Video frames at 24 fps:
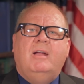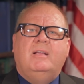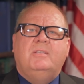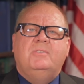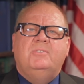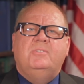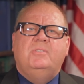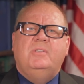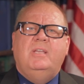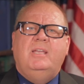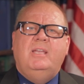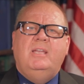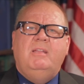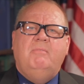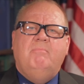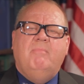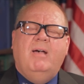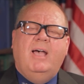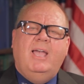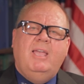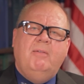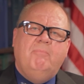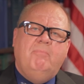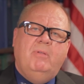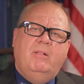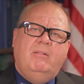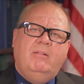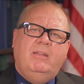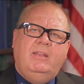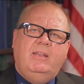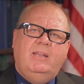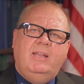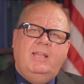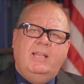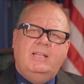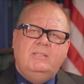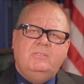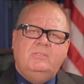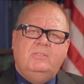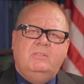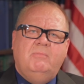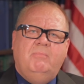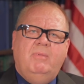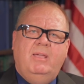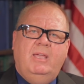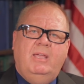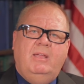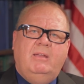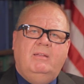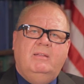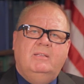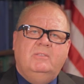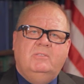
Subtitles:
exceed my ability to estimate.